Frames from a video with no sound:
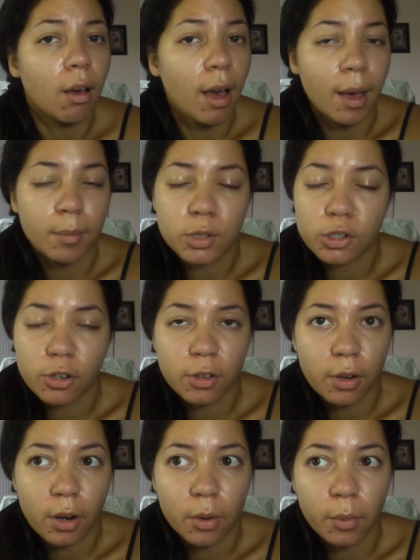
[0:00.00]
I'm sure
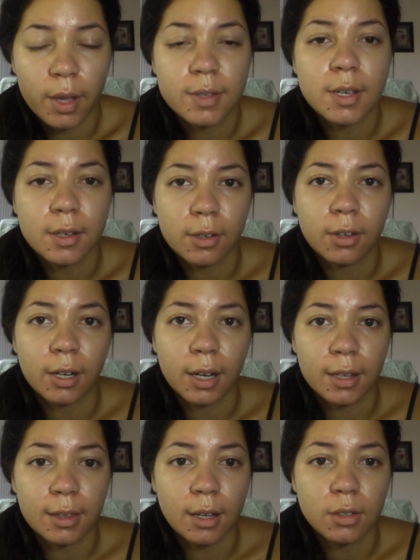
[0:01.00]
there are ways that you can
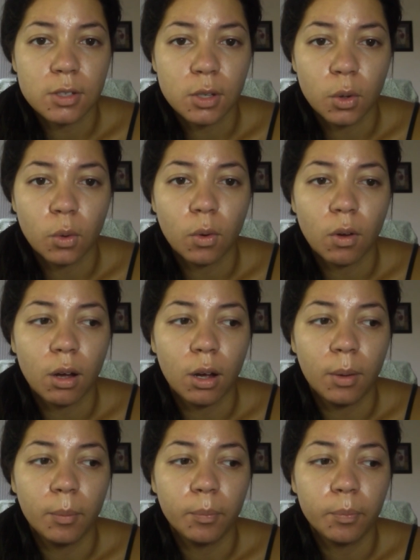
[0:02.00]
get that too.
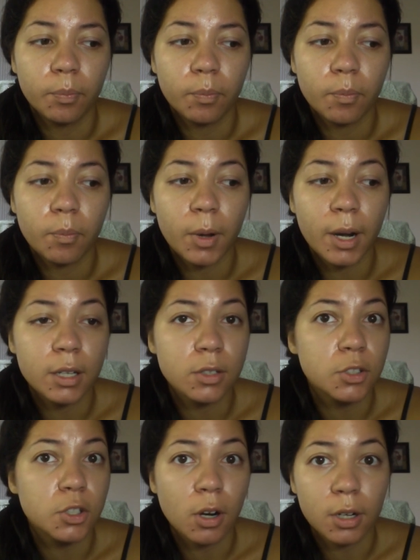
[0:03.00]
But I
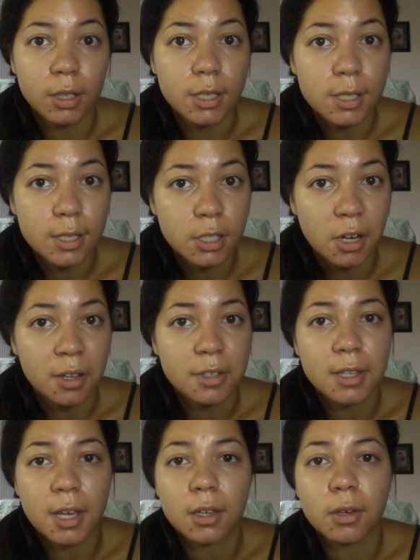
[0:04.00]
strongly
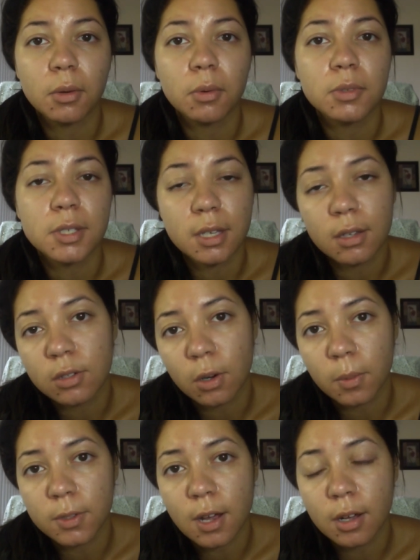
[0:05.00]
suggest that you see a
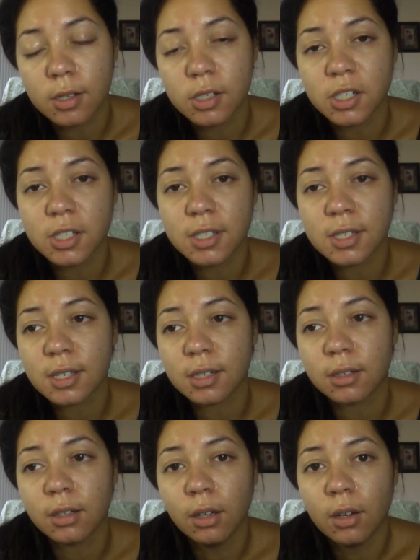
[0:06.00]
dermatologist
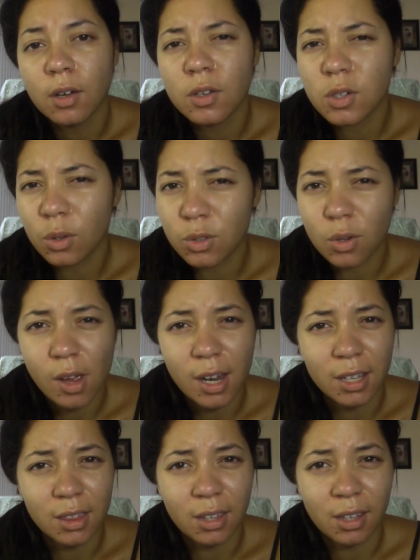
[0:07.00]
and don't do
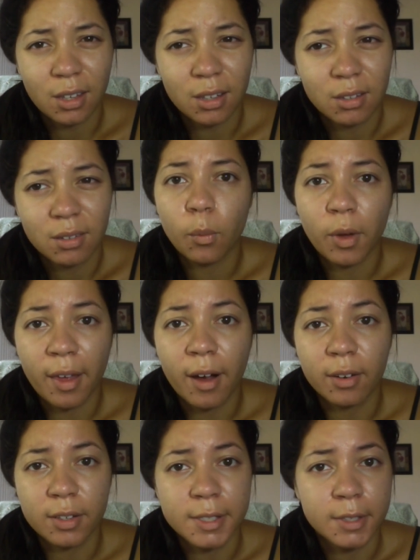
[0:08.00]
anything
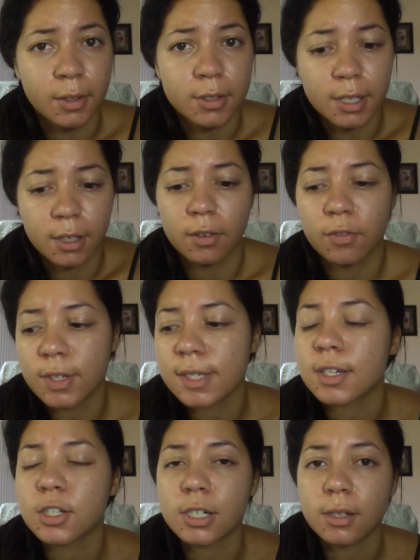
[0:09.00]
without consulting a
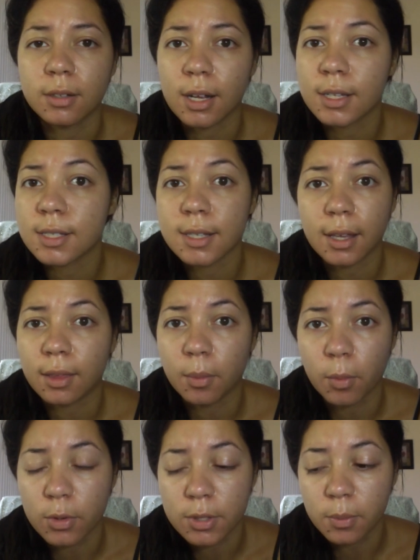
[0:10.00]
physician. That's like the
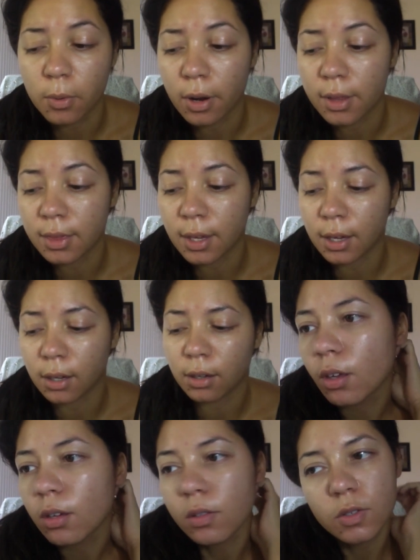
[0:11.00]
most important thing.
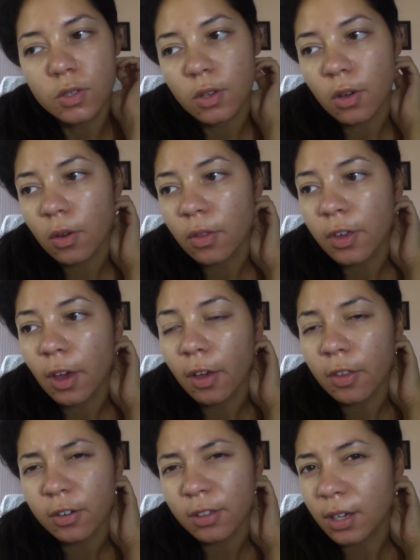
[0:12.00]
So the
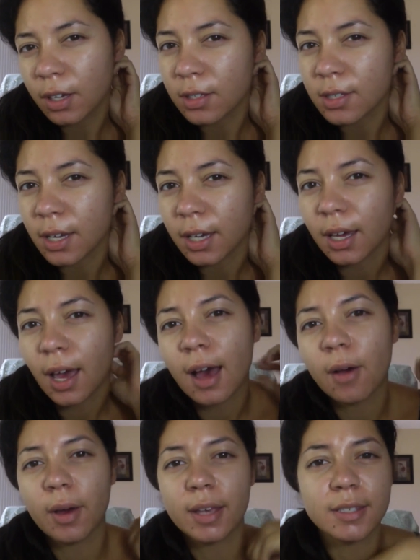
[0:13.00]
other thing is like
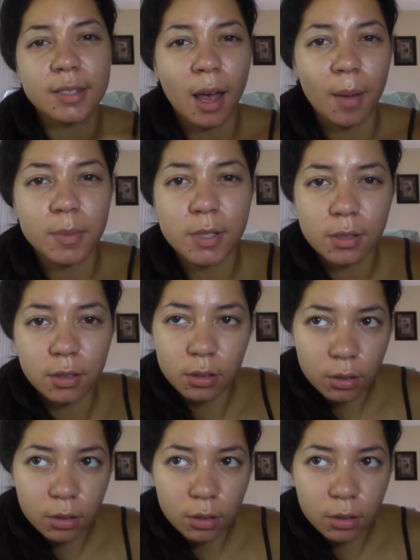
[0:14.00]
how I stopped